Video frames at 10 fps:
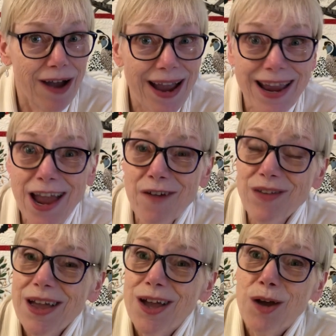I have
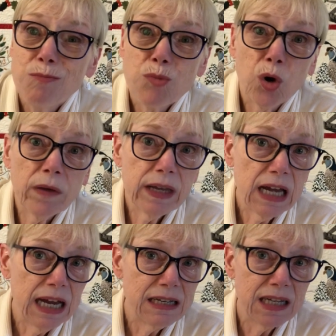more than
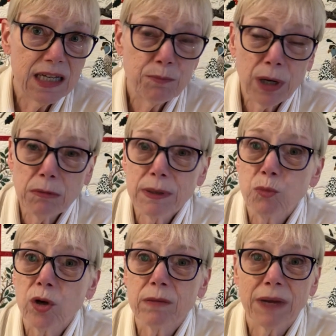I need, probably
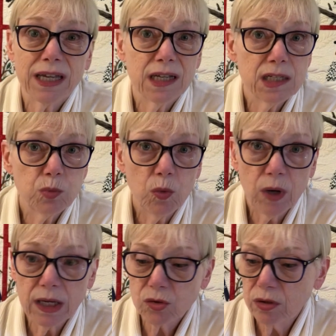more than my kids will
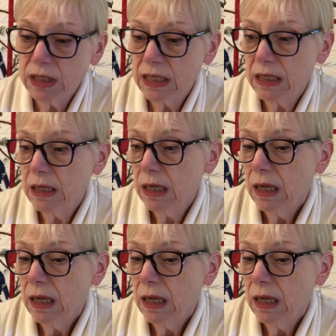want or need.